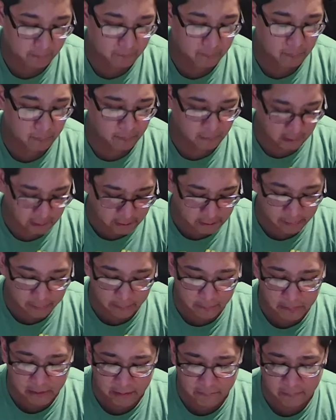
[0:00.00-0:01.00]

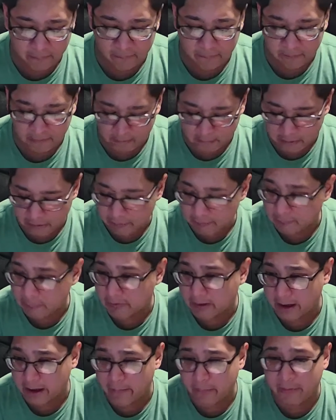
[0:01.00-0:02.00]
37 of the 72
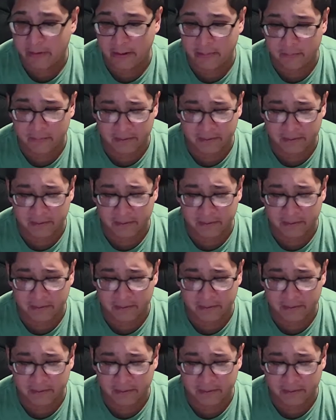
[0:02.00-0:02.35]
games have been